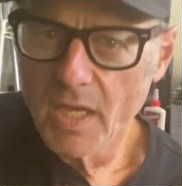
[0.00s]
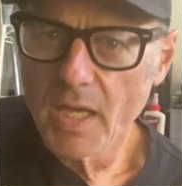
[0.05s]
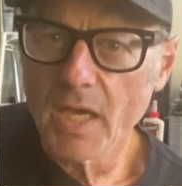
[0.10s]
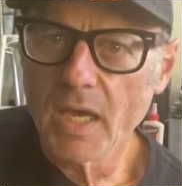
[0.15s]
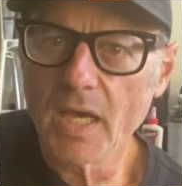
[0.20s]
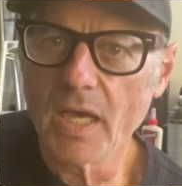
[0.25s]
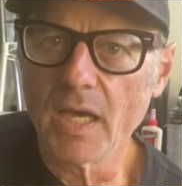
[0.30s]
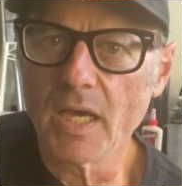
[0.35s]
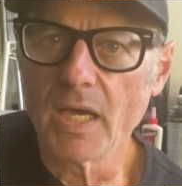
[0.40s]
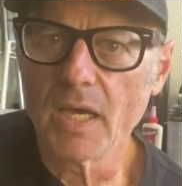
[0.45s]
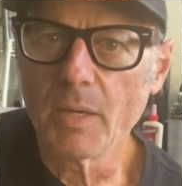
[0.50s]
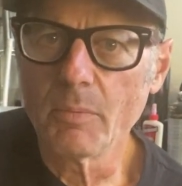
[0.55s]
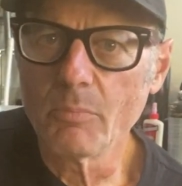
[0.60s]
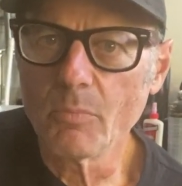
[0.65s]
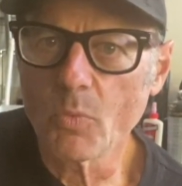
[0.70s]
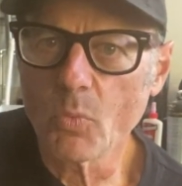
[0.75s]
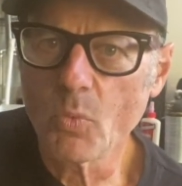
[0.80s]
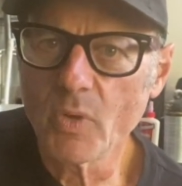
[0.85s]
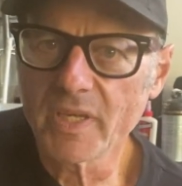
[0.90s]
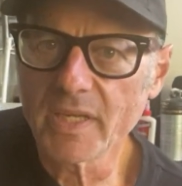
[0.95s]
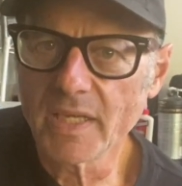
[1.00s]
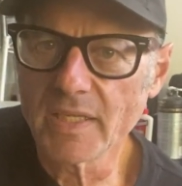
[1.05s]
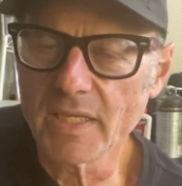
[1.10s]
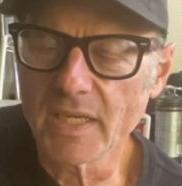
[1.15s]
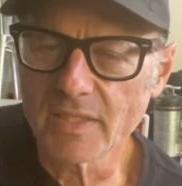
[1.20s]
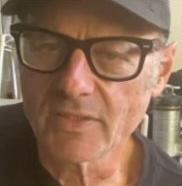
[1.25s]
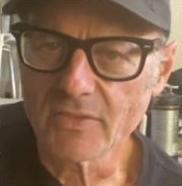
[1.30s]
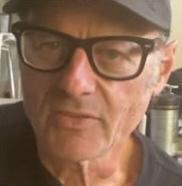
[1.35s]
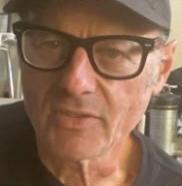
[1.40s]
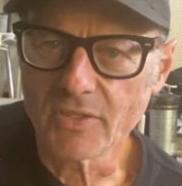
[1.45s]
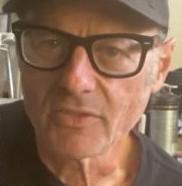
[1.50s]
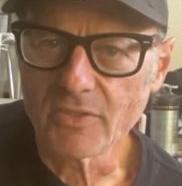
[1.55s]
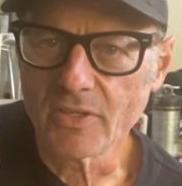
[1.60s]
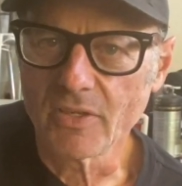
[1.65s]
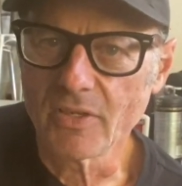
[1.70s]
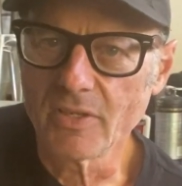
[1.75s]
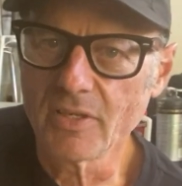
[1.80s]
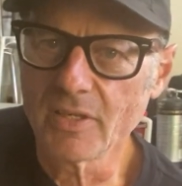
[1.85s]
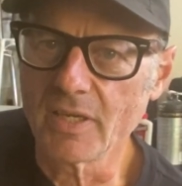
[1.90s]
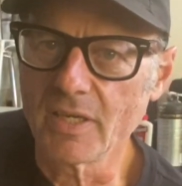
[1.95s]
when I got this
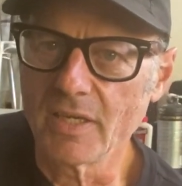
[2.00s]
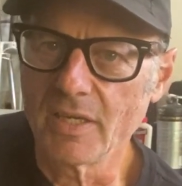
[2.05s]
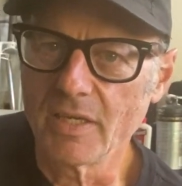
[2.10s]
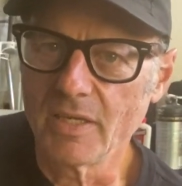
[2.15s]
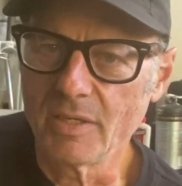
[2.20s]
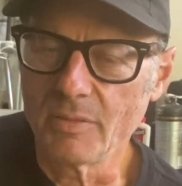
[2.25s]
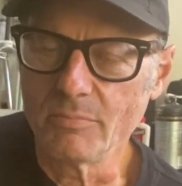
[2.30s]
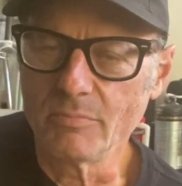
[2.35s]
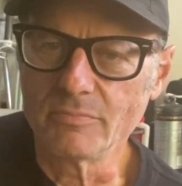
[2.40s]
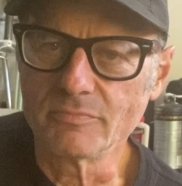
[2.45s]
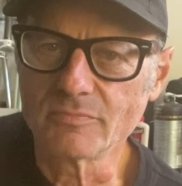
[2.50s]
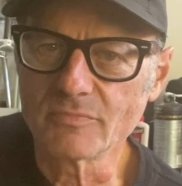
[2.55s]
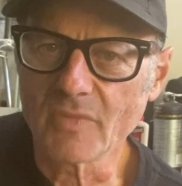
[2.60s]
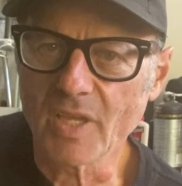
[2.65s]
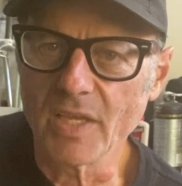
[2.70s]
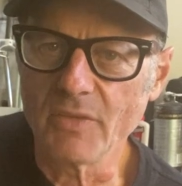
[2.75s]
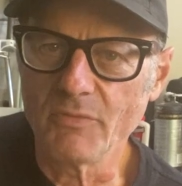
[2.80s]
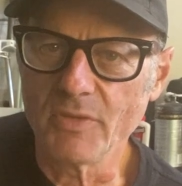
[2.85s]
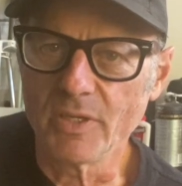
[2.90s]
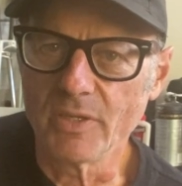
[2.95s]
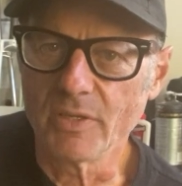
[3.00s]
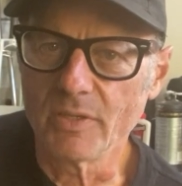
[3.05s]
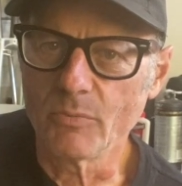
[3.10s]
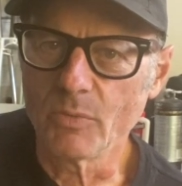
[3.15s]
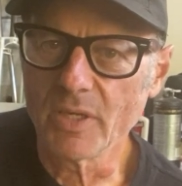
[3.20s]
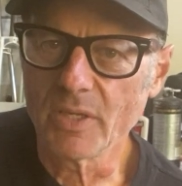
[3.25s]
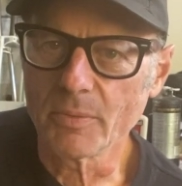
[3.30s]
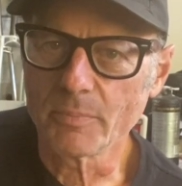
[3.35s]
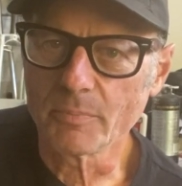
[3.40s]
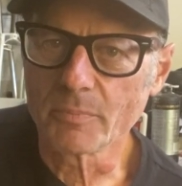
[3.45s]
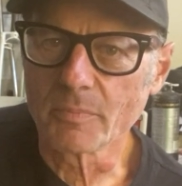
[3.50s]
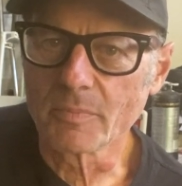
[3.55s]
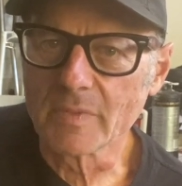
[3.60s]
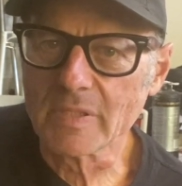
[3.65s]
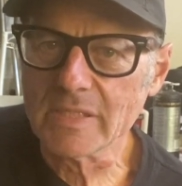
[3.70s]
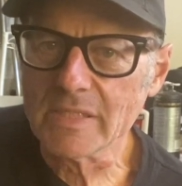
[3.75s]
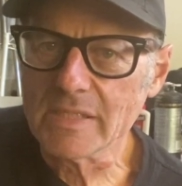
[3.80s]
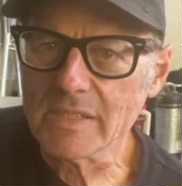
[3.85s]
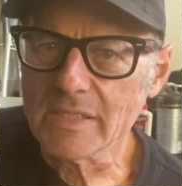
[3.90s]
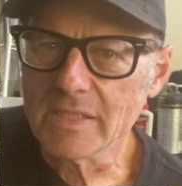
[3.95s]
guitar, I figured, well,
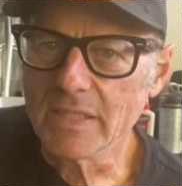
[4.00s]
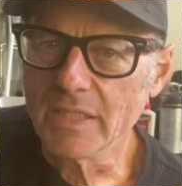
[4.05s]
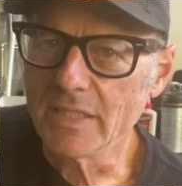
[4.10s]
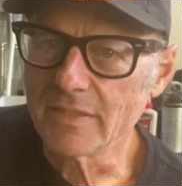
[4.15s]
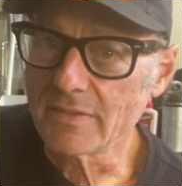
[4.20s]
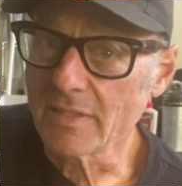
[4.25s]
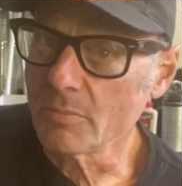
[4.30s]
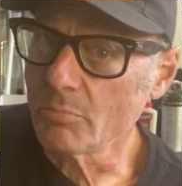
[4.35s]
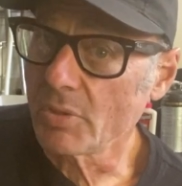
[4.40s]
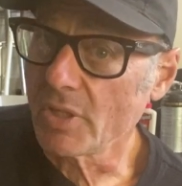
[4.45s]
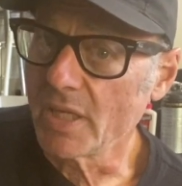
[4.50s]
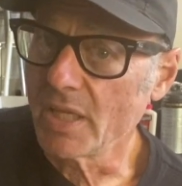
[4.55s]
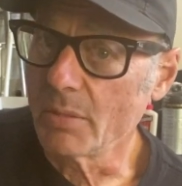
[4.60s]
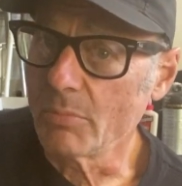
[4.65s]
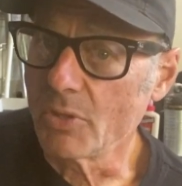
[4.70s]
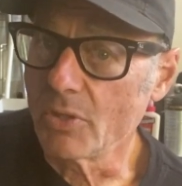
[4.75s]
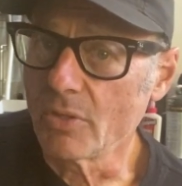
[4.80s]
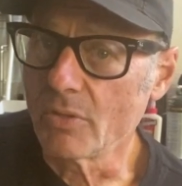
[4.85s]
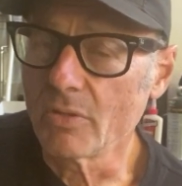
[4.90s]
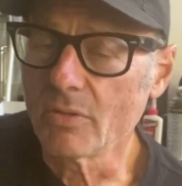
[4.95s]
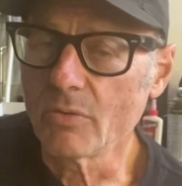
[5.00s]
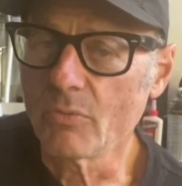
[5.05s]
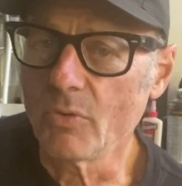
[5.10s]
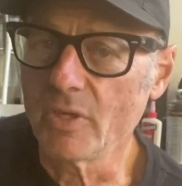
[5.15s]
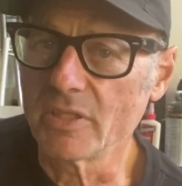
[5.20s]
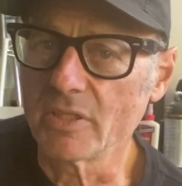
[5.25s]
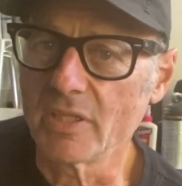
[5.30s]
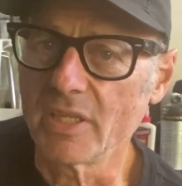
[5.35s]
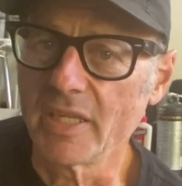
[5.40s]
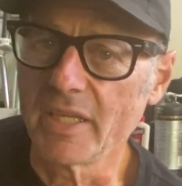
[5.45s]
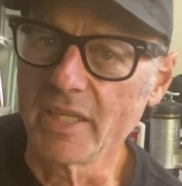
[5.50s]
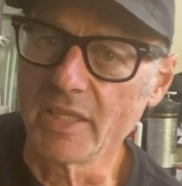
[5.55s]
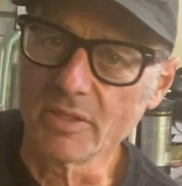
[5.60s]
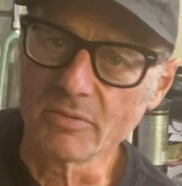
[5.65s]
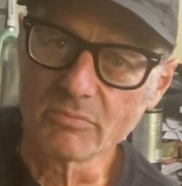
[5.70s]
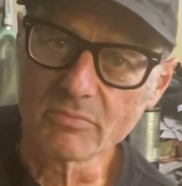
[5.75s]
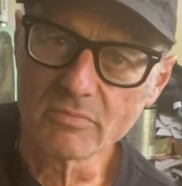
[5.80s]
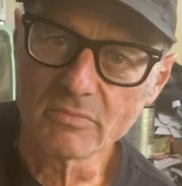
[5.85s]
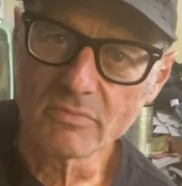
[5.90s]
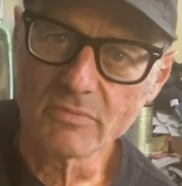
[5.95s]
it's unplayable. Why don't I
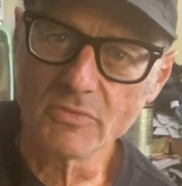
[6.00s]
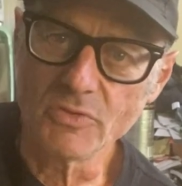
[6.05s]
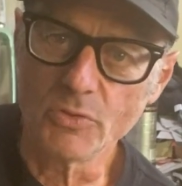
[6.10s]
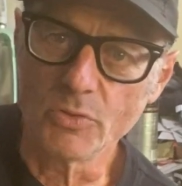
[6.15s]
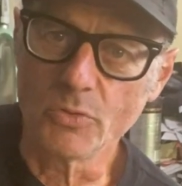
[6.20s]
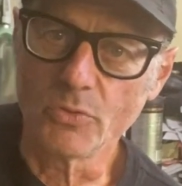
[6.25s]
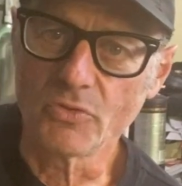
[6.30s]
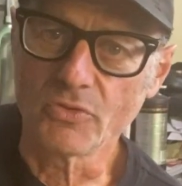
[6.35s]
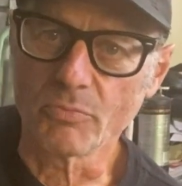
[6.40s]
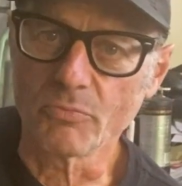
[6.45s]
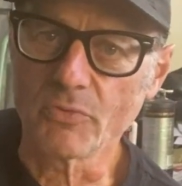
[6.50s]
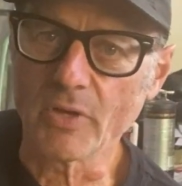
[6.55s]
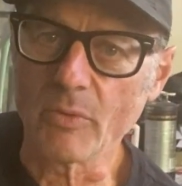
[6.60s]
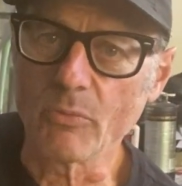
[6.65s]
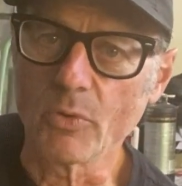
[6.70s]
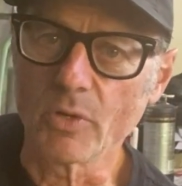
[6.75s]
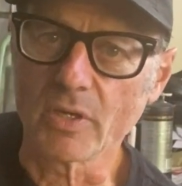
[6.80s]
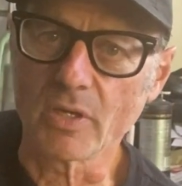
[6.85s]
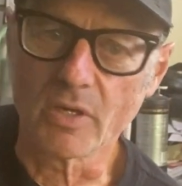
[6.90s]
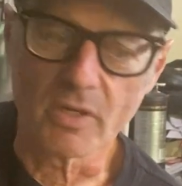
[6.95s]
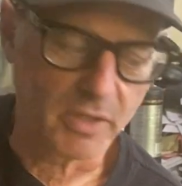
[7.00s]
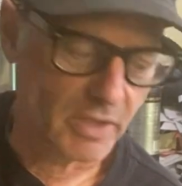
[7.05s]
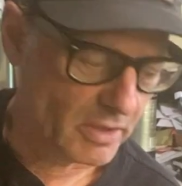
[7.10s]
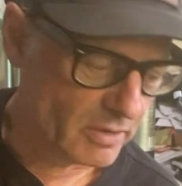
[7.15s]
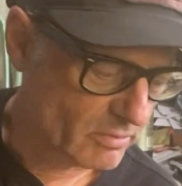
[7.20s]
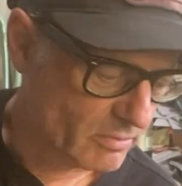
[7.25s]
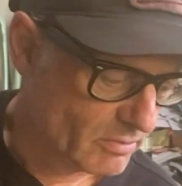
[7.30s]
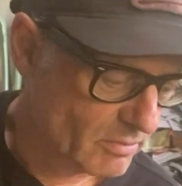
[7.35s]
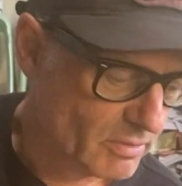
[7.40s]
do some fret work on it?